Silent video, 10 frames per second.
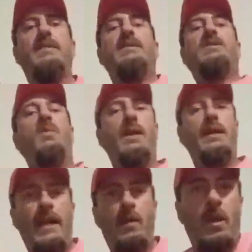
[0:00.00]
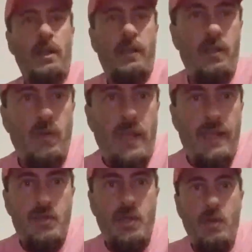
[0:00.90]
So what kind of work you do,
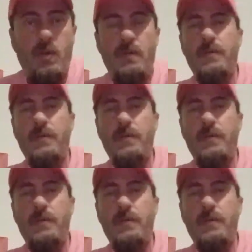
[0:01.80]
Andrew?